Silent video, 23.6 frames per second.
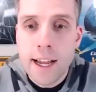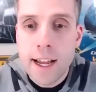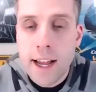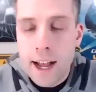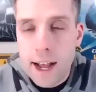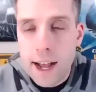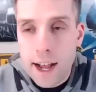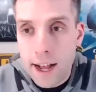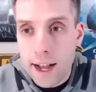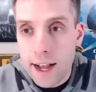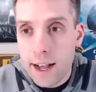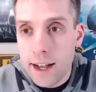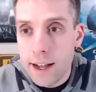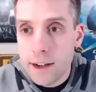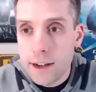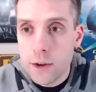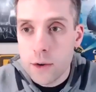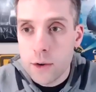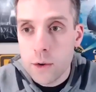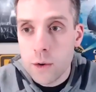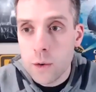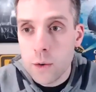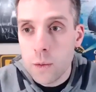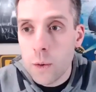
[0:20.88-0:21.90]
uh,
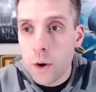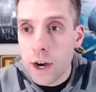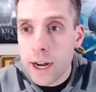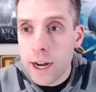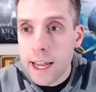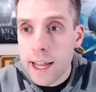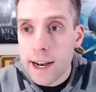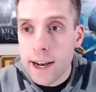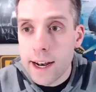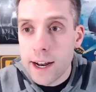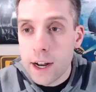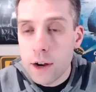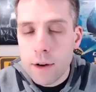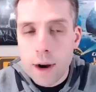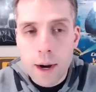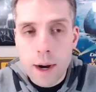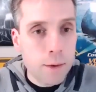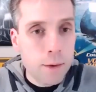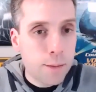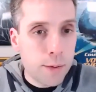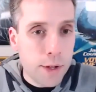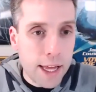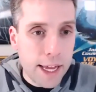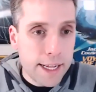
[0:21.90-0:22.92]
who work in
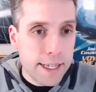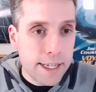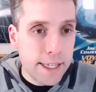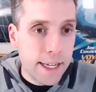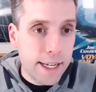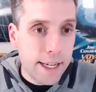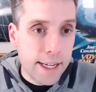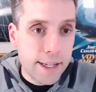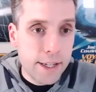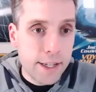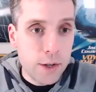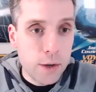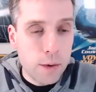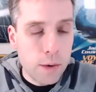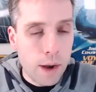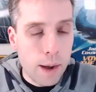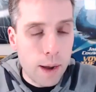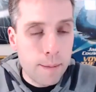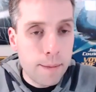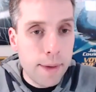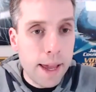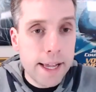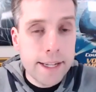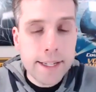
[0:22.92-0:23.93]
incredible places, do
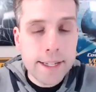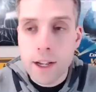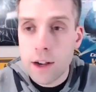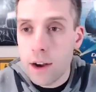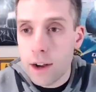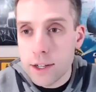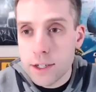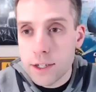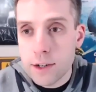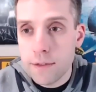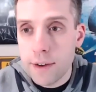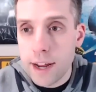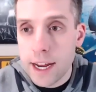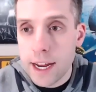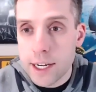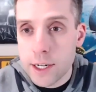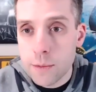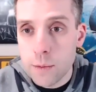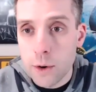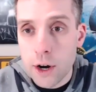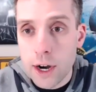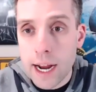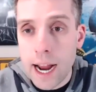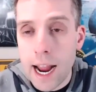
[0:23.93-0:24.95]
amazing conservation
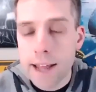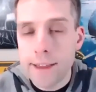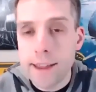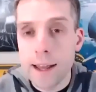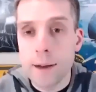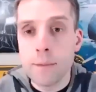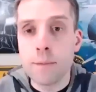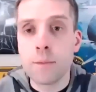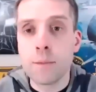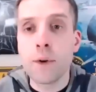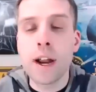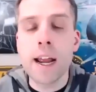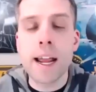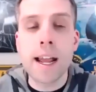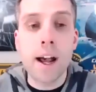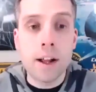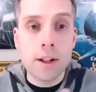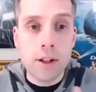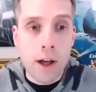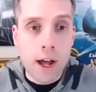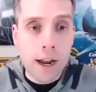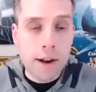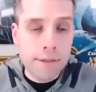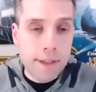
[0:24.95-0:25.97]
work, and then bring a
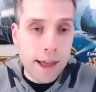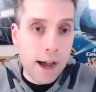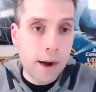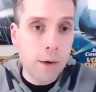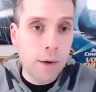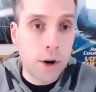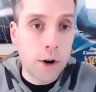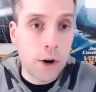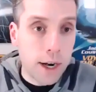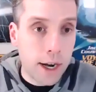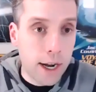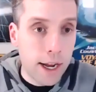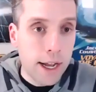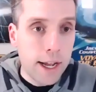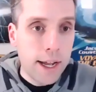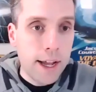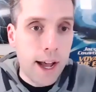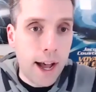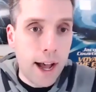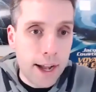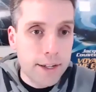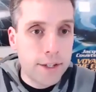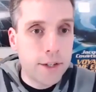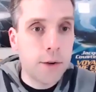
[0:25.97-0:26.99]
lot of that work
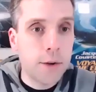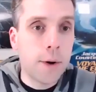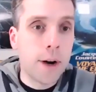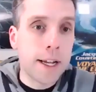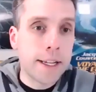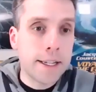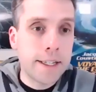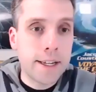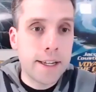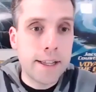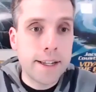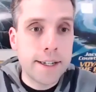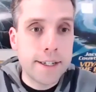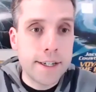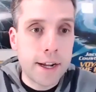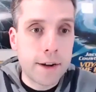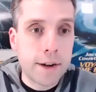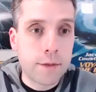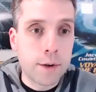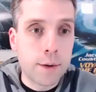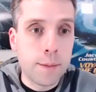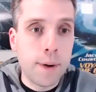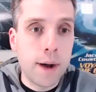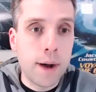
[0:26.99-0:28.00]
uh, to us, to the
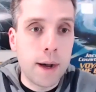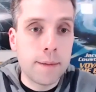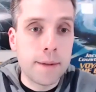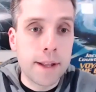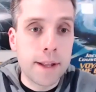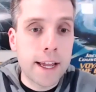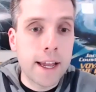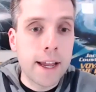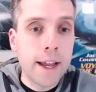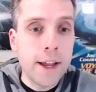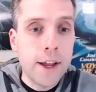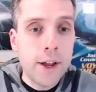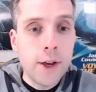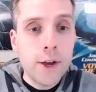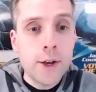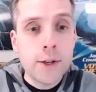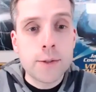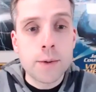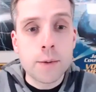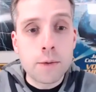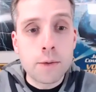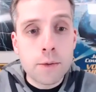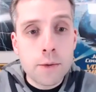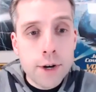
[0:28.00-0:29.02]
general public.
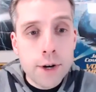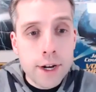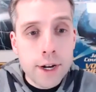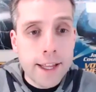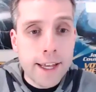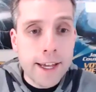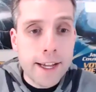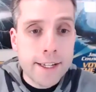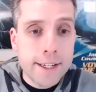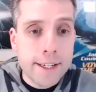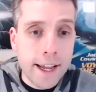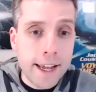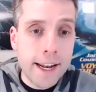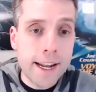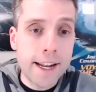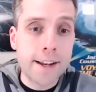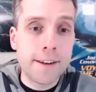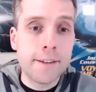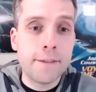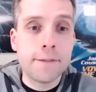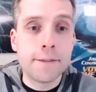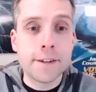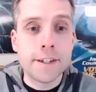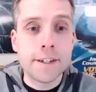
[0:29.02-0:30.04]
So we're really excited for